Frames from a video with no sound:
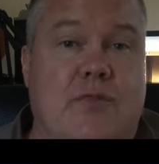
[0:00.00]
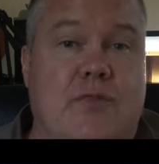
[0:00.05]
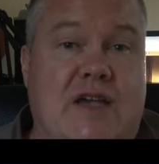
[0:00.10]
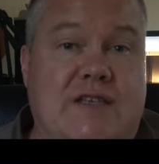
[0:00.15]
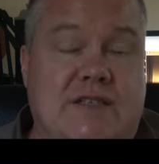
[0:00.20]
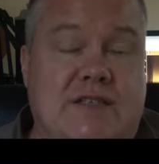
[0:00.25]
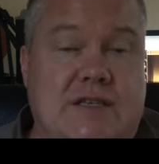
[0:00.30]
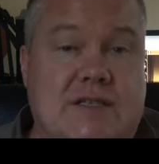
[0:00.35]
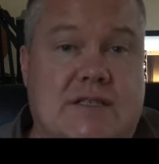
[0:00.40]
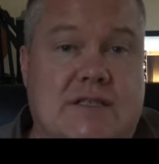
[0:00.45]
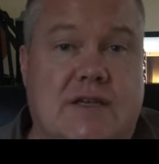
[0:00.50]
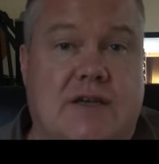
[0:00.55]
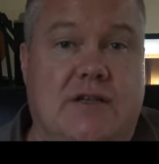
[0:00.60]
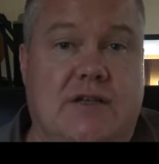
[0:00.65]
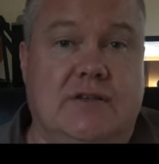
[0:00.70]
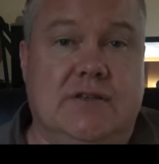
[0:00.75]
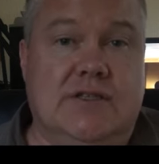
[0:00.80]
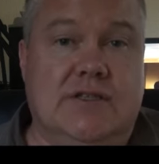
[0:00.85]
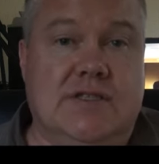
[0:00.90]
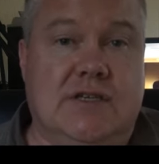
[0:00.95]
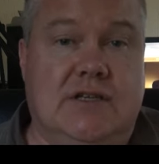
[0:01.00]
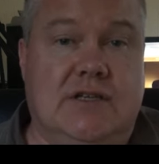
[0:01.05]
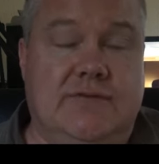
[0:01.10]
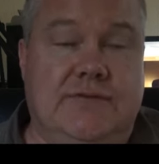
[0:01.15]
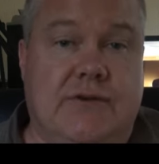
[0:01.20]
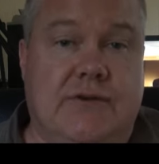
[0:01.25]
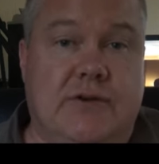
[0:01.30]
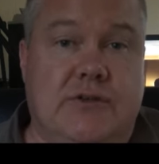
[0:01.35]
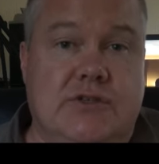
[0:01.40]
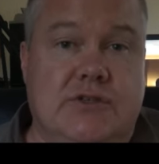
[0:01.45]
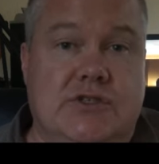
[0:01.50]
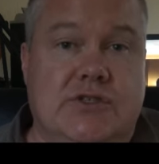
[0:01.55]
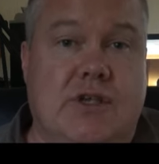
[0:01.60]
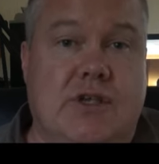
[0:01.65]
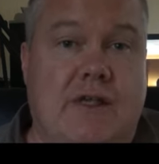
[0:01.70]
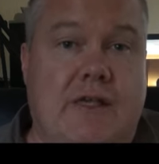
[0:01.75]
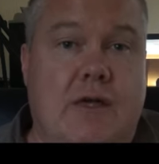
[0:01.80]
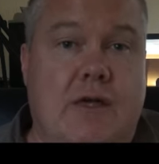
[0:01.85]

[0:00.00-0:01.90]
buzzing sound that cell phones